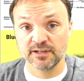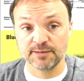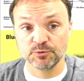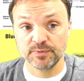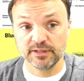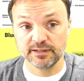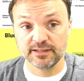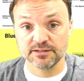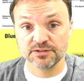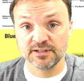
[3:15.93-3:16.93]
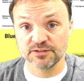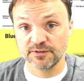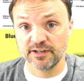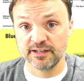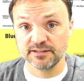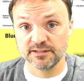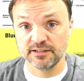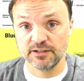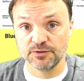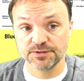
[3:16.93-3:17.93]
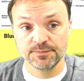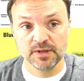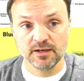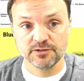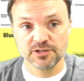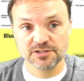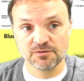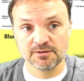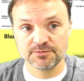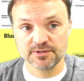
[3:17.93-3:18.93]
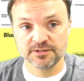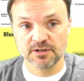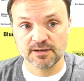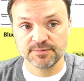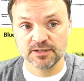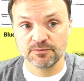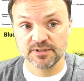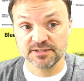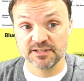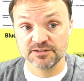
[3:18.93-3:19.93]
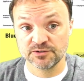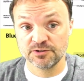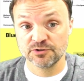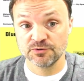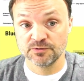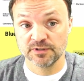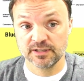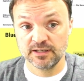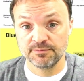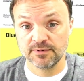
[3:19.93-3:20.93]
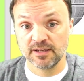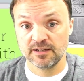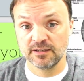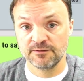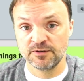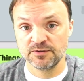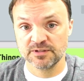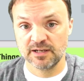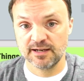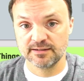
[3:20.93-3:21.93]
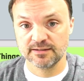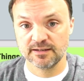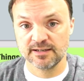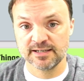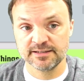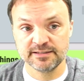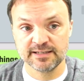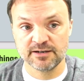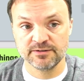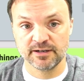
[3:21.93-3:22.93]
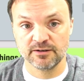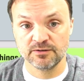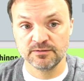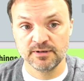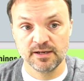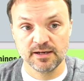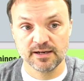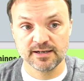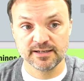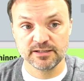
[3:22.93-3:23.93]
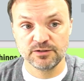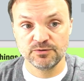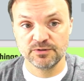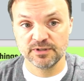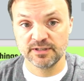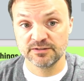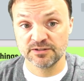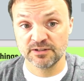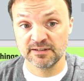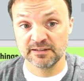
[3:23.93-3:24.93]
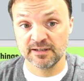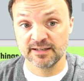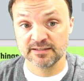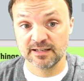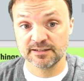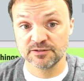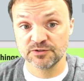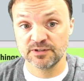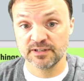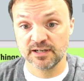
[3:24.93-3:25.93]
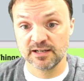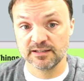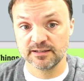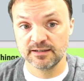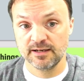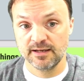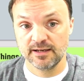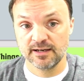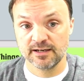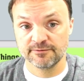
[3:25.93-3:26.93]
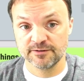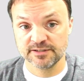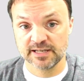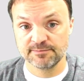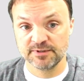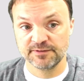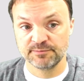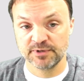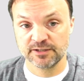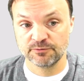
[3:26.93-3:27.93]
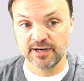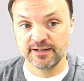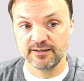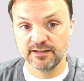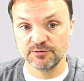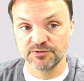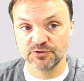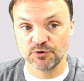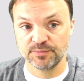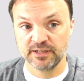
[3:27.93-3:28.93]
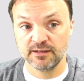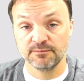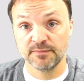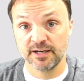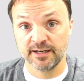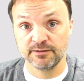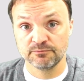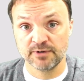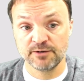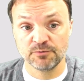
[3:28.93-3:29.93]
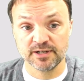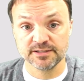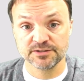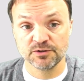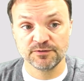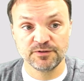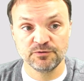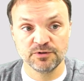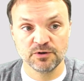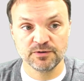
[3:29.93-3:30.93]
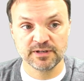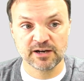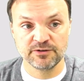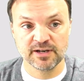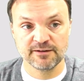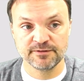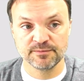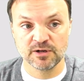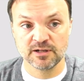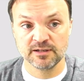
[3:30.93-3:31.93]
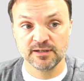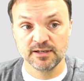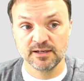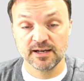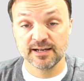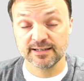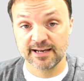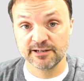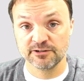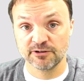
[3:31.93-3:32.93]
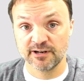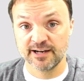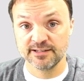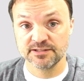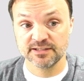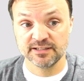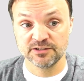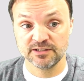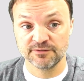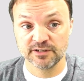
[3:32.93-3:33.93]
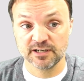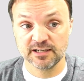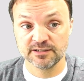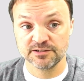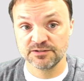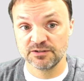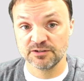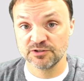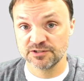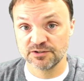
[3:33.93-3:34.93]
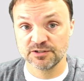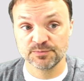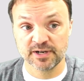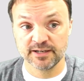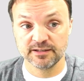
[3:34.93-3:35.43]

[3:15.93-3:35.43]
capabilities and it's very easy to use. Just go up to the top here where it says search Google Keep and if you select uh, the down arrow, uh, you could uh, select a certain color. Uh, for example, if I picked red and it will show me my red ones. So if you know how you have them all uh, categorized into different colors, you can just search by the